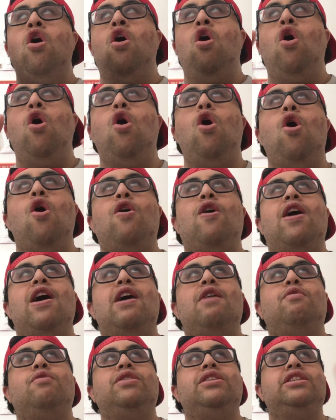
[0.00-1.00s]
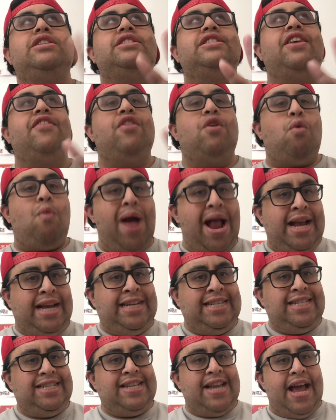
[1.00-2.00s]
horror was in the
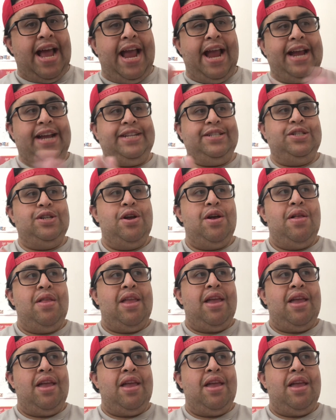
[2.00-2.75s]
wanky stage,